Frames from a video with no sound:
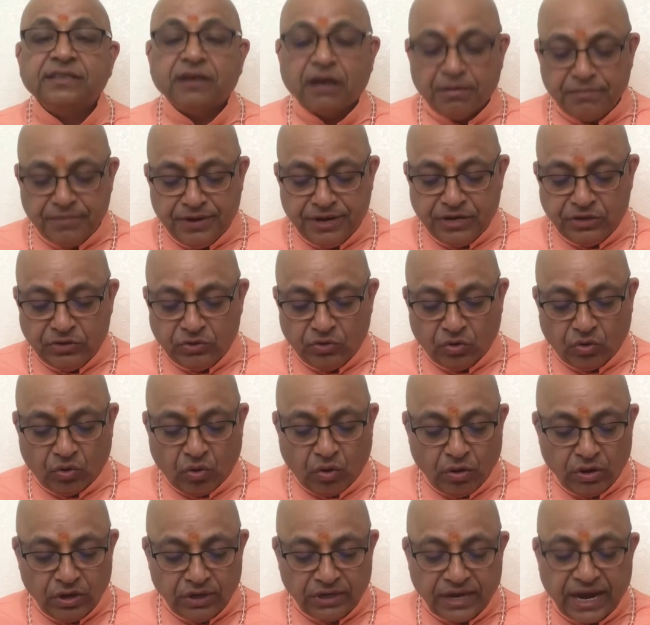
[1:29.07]
come into
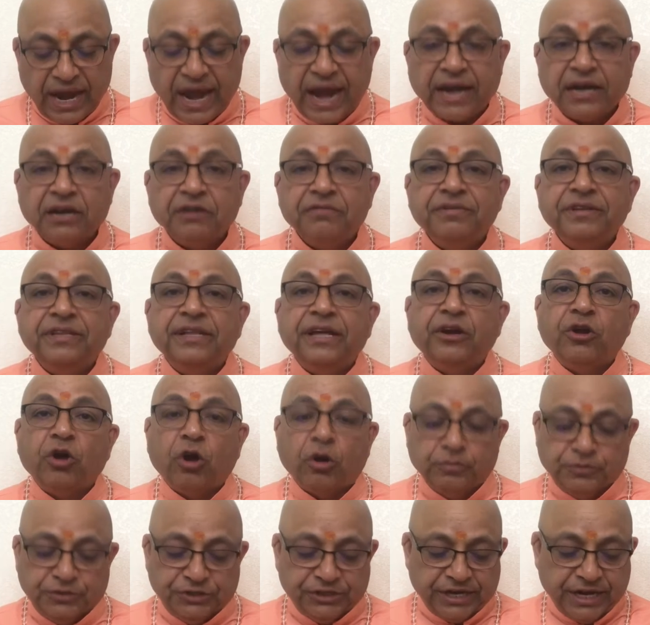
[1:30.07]
contact with an
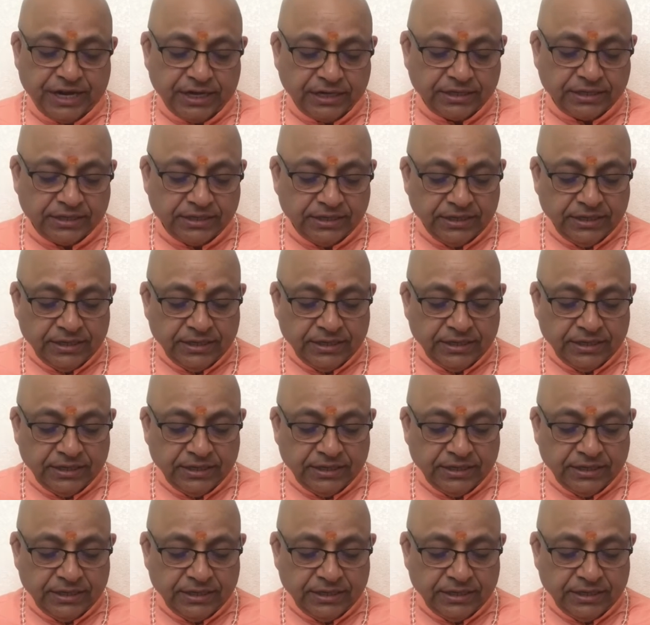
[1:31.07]
object,